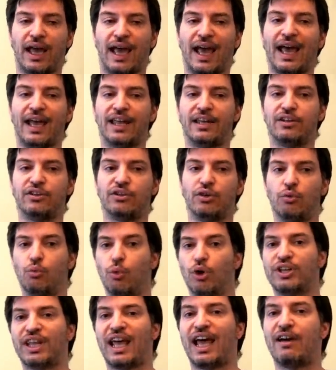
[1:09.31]
and
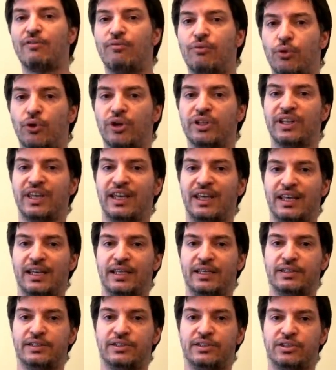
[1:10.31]
whatever it
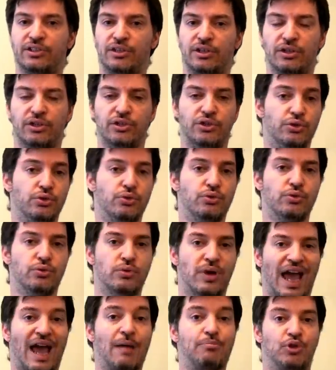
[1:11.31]
is
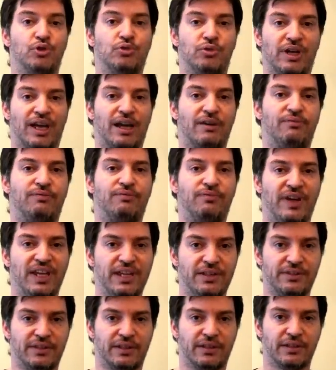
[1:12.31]
you happen to have
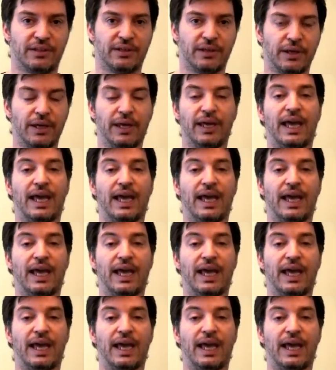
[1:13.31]
faith in.